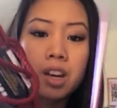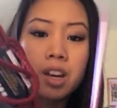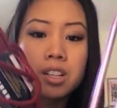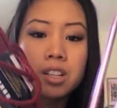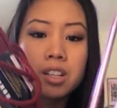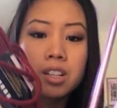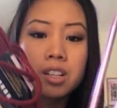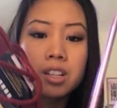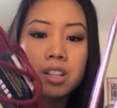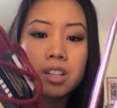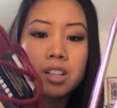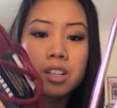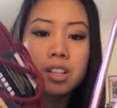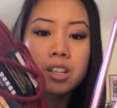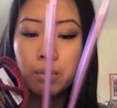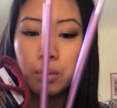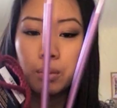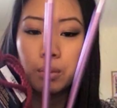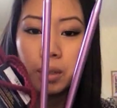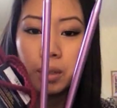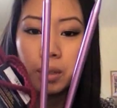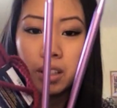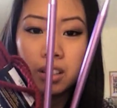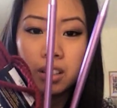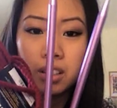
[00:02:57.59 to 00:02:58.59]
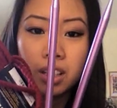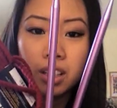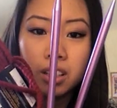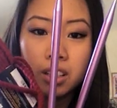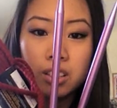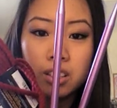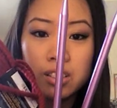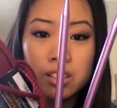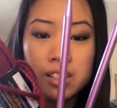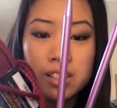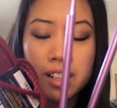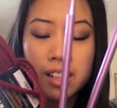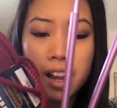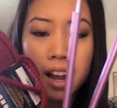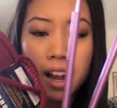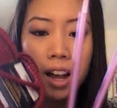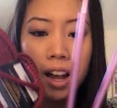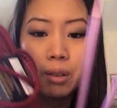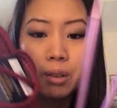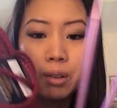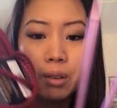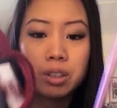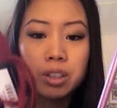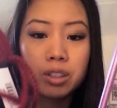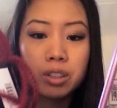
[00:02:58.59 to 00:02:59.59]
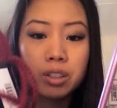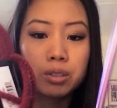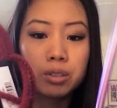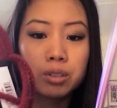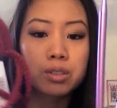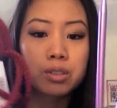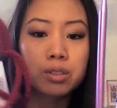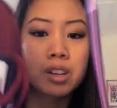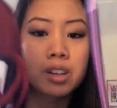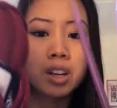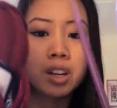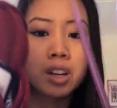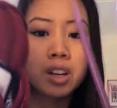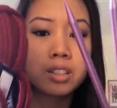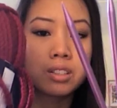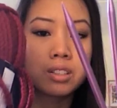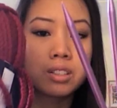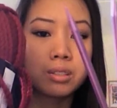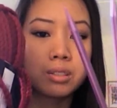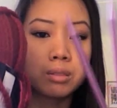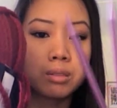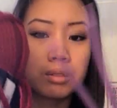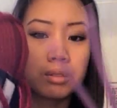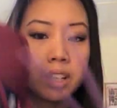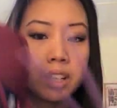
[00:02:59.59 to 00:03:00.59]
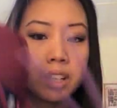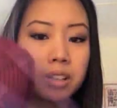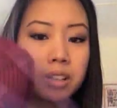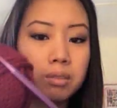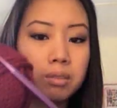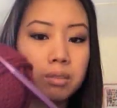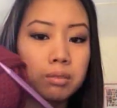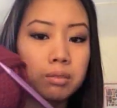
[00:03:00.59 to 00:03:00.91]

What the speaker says: So these would be the needles that I would use to knit